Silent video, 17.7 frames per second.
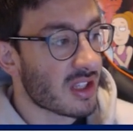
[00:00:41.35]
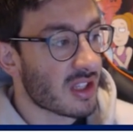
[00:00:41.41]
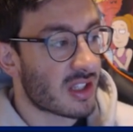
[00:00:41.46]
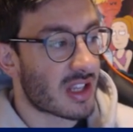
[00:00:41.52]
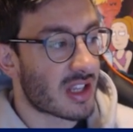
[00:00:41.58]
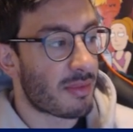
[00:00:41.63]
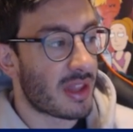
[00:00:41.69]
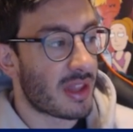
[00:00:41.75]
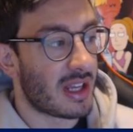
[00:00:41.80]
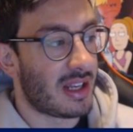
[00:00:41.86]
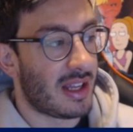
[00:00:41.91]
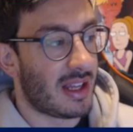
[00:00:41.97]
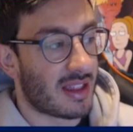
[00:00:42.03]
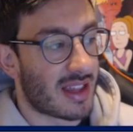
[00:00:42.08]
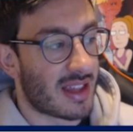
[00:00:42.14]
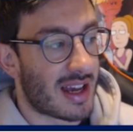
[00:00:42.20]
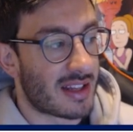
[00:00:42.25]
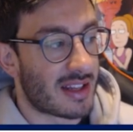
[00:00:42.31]
Something
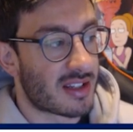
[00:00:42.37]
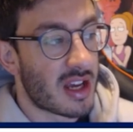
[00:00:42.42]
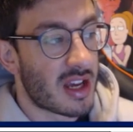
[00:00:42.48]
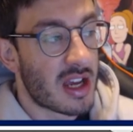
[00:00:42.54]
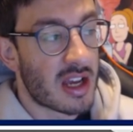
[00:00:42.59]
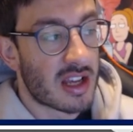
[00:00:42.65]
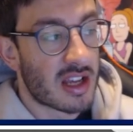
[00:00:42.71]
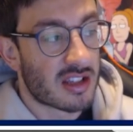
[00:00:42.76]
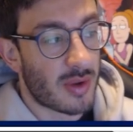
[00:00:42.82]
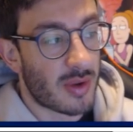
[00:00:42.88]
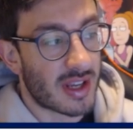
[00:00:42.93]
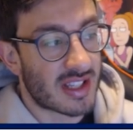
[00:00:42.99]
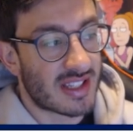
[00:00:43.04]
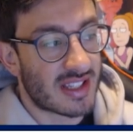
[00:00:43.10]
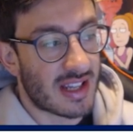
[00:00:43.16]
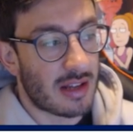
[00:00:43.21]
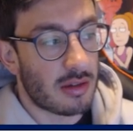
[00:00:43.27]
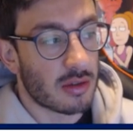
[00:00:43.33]
like that. So
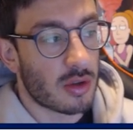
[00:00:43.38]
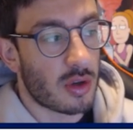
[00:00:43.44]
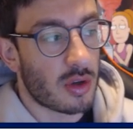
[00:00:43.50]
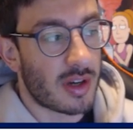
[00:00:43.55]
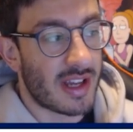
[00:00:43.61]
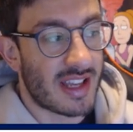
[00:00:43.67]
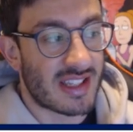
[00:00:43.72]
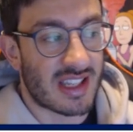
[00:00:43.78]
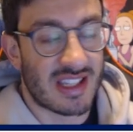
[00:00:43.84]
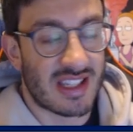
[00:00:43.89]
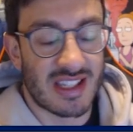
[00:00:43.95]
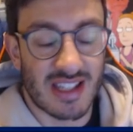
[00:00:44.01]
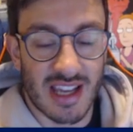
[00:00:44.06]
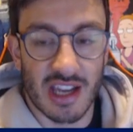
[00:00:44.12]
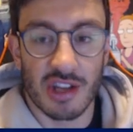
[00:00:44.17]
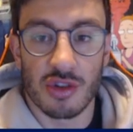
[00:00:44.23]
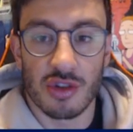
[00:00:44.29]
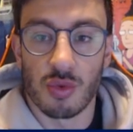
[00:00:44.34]
Accelgor is a
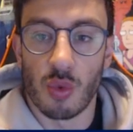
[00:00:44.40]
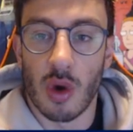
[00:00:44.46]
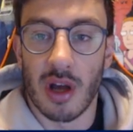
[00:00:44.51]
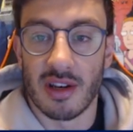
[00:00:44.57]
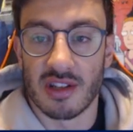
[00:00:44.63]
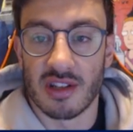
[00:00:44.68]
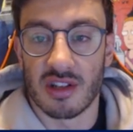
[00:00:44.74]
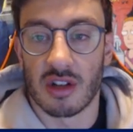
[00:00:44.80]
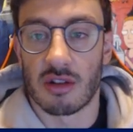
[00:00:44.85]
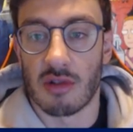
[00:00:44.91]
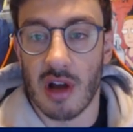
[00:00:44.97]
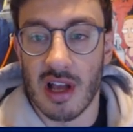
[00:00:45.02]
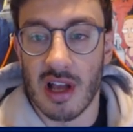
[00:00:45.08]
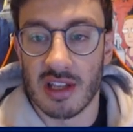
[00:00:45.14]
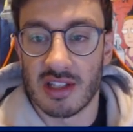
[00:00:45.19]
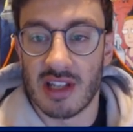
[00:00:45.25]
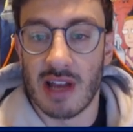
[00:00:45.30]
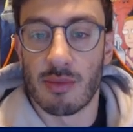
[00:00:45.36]
stage 1, it's a
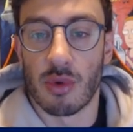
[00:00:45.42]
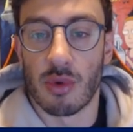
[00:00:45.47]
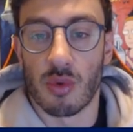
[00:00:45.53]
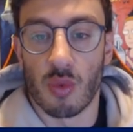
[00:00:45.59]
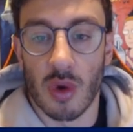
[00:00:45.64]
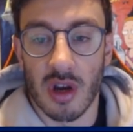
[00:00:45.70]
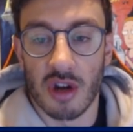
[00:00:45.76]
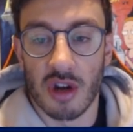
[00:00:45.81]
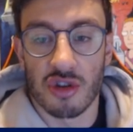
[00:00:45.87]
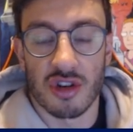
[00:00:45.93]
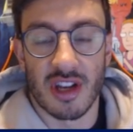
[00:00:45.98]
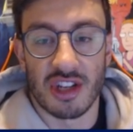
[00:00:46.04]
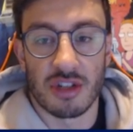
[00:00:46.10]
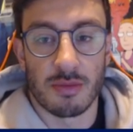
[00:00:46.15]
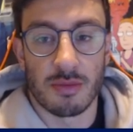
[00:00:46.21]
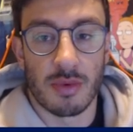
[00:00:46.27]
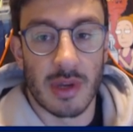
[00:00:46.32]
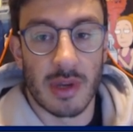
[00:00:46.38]
grass type with 100
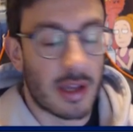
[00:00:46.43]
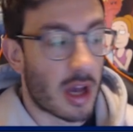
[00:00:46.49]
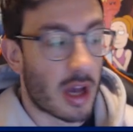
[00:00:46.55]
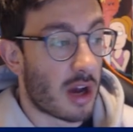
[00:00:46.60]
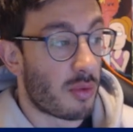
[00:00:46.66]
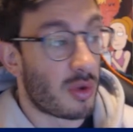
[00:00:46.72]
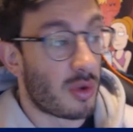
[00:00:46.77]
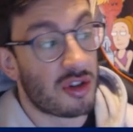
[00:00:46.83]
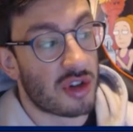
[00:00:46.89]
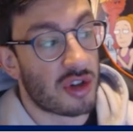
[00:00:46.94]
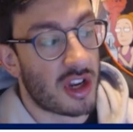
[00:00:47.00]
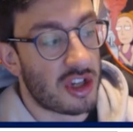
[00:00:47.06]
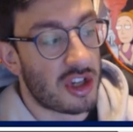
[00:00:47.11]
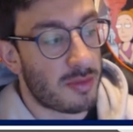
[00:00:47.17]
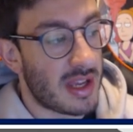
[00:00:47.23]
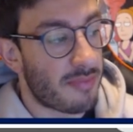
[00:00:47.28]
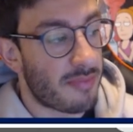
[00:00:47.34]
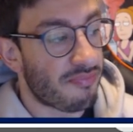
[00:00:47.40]

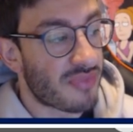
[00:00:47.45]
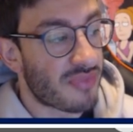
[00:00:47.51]
HP.